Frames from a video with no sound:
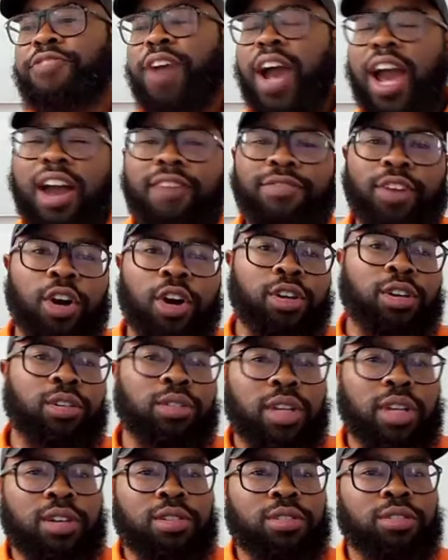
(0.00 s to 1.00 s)
5
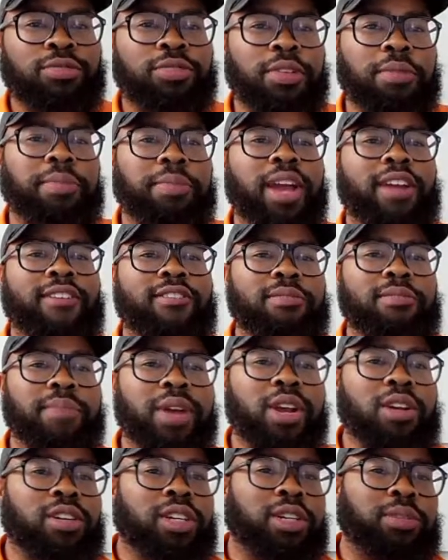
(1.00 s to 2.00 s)
auto loans from Bank of
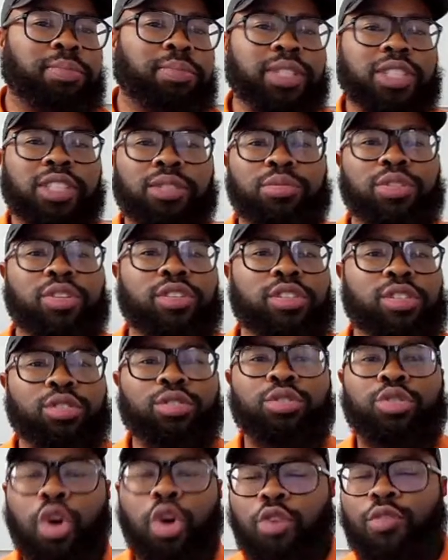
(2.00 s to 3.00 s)
America, put them joints
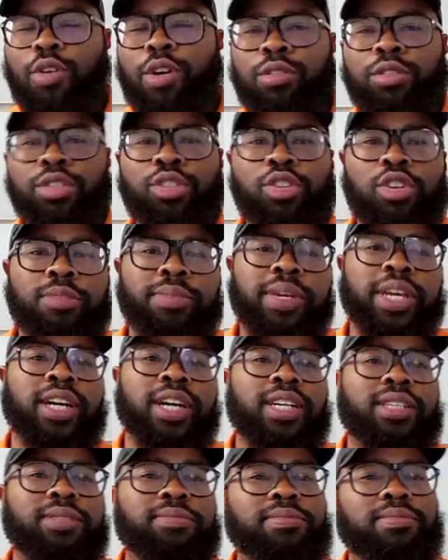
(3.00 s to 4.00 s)
on Toro, it's going to be
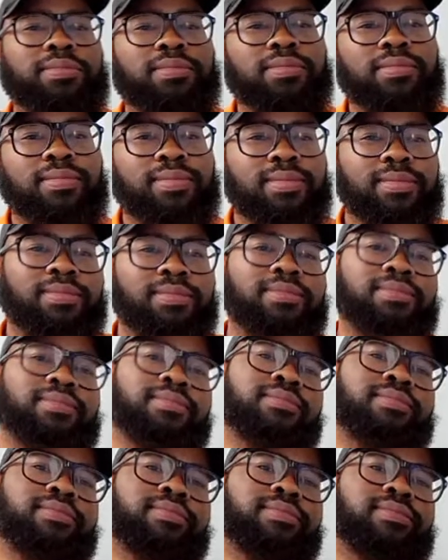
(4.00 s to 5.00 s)
up.
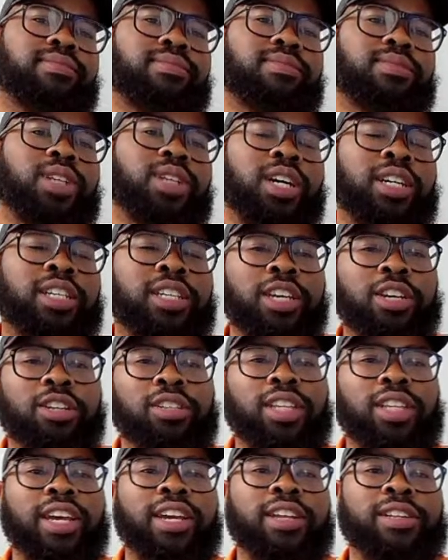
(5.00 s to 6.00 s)
A
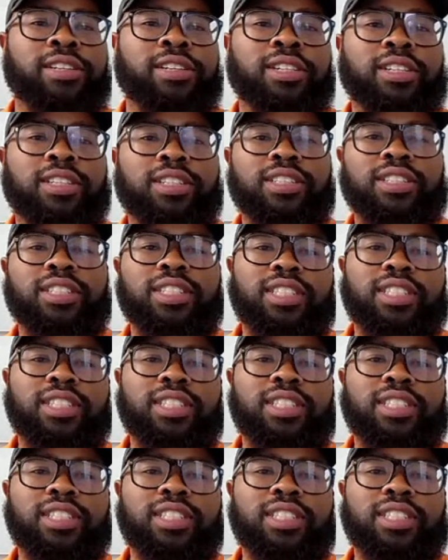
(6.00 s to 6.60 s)
year later,